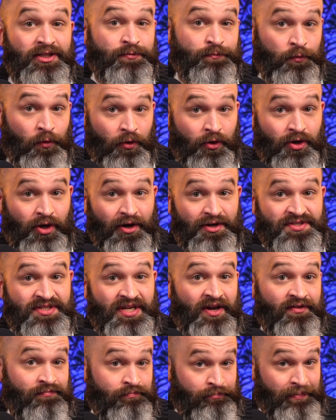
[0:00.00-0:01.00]
Explore cards
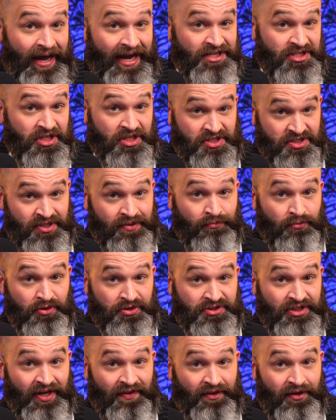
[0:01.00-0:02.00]
have magic
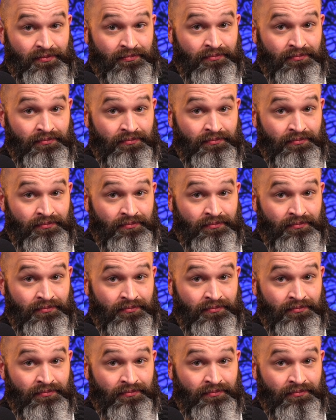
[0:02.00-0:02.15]
symbols on